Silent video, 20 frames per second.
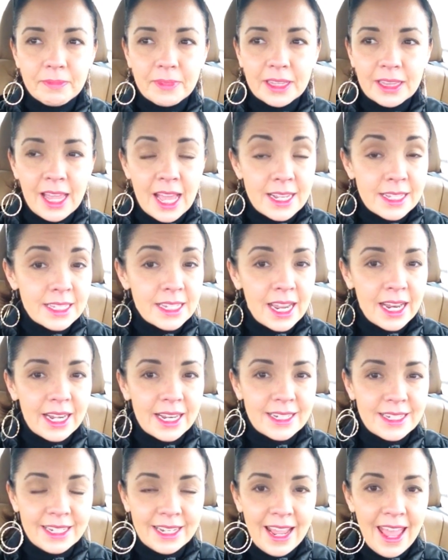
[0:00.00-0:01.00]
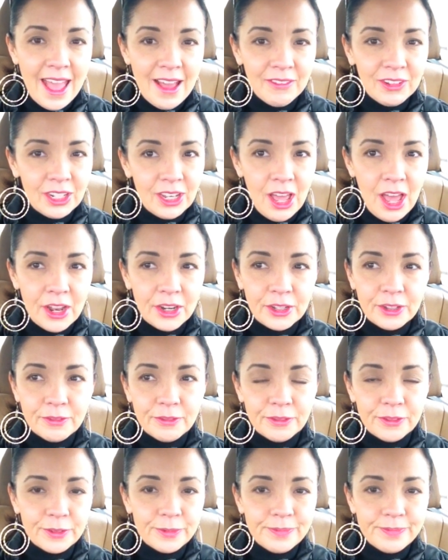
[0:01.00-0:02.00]
Last night I did have a lot
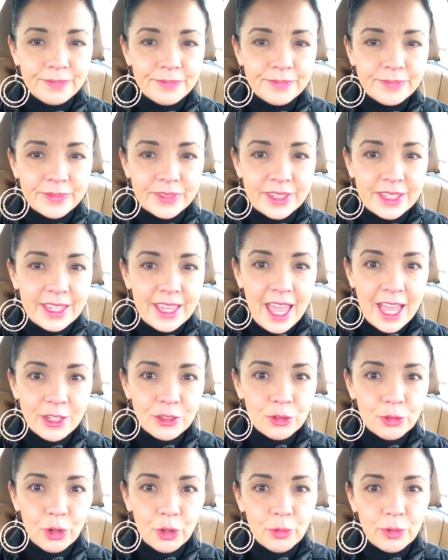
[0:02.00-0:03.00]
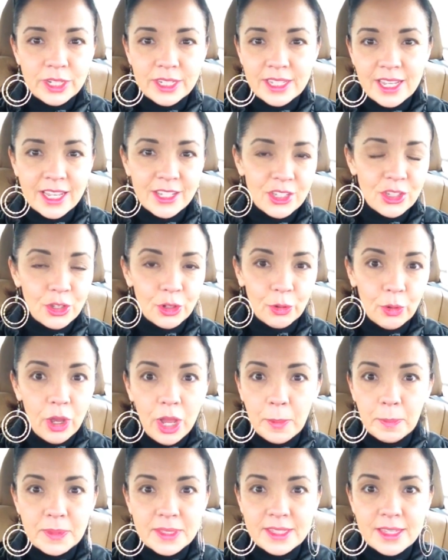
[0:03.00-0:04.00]
of gastrointestinal
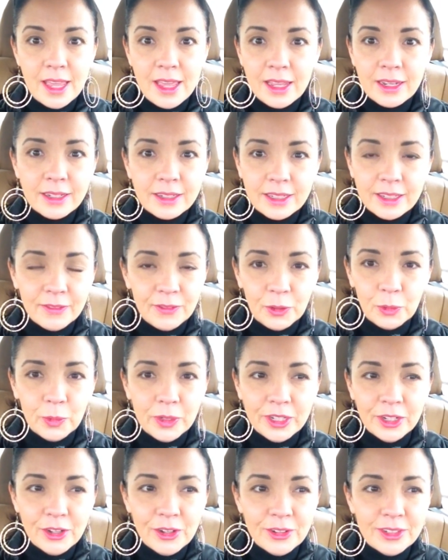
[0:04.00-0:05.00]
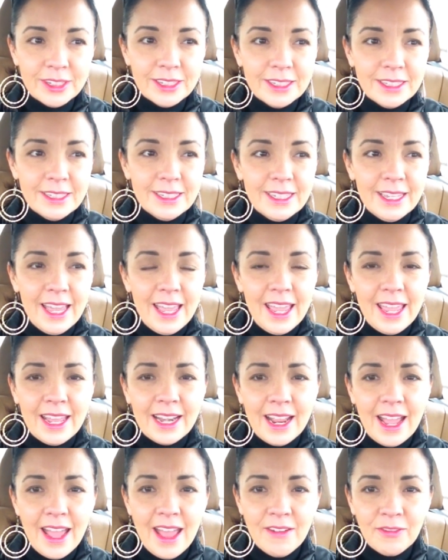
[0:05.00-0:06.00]
upset, if you will,
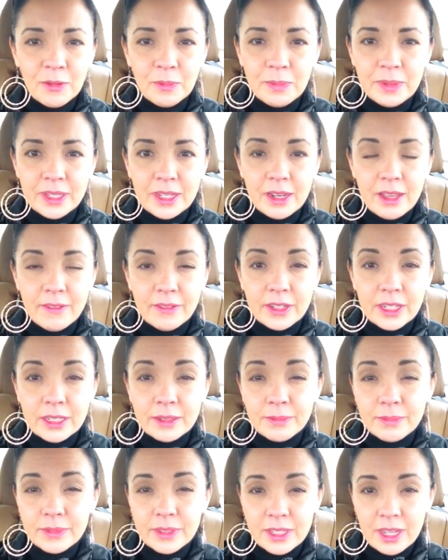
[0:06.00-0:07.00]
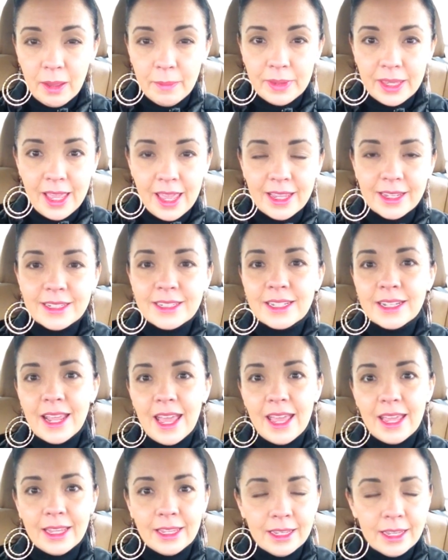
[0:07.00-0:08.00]
and I have a bit of a tummy ache
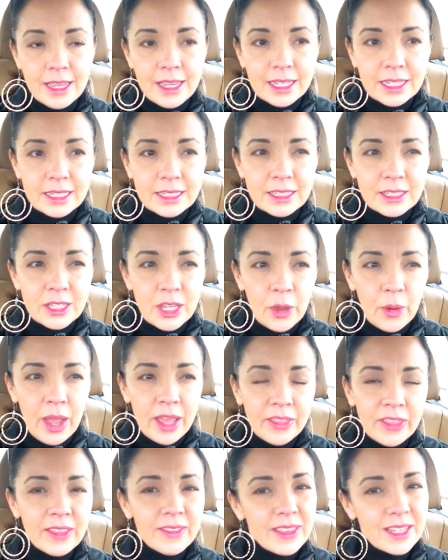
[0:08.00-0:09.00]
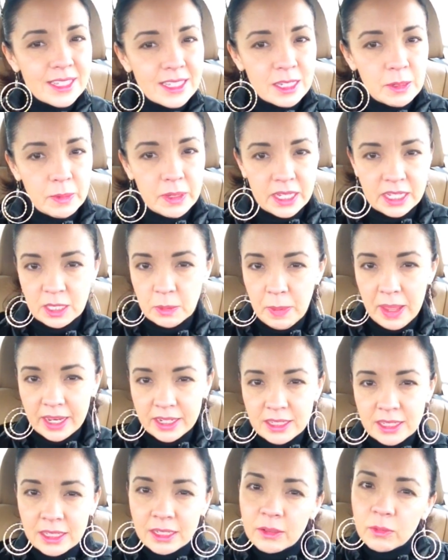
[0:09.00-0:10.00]
today. So I think that's to be
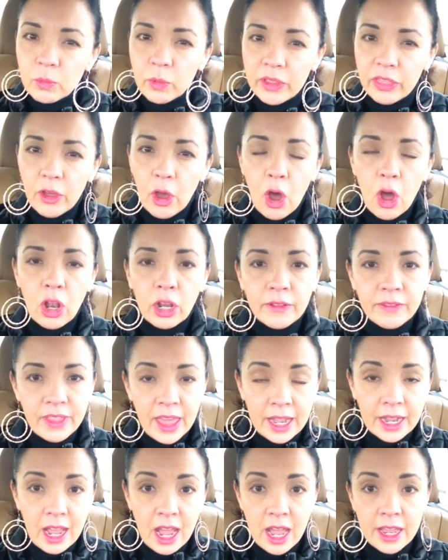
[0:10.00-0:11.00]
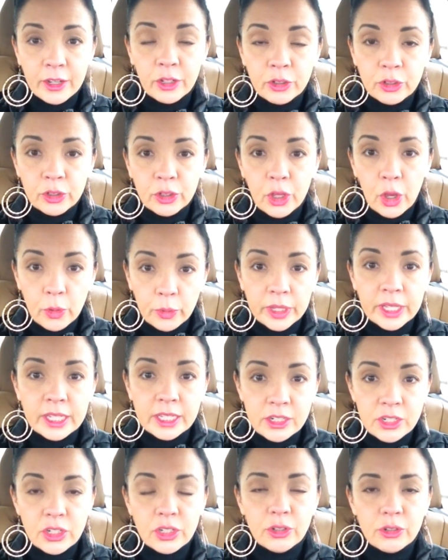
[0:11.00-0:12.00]
expected with all of that iron going
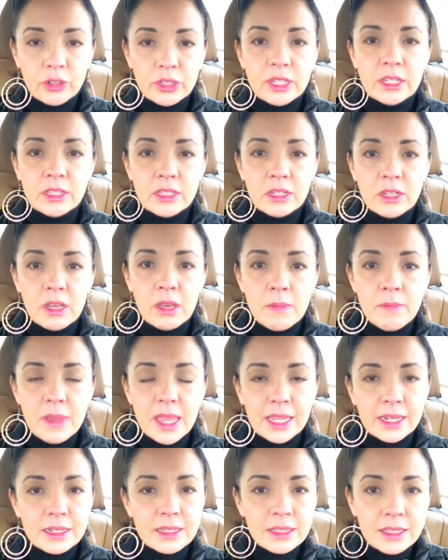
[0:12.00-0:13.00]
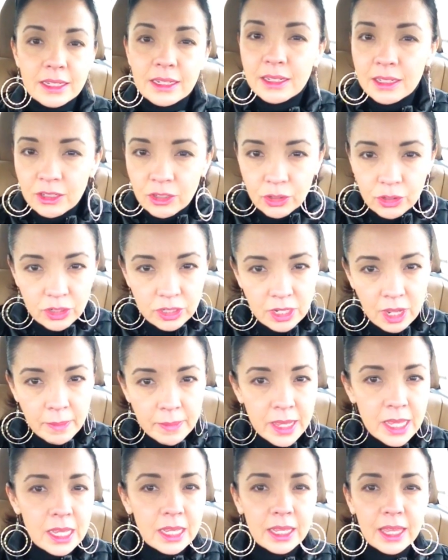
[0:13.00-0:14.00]
into your system and sitting in your
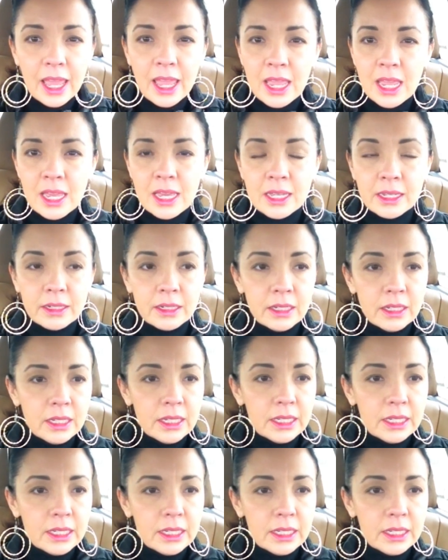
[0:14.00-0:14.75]
stomach, and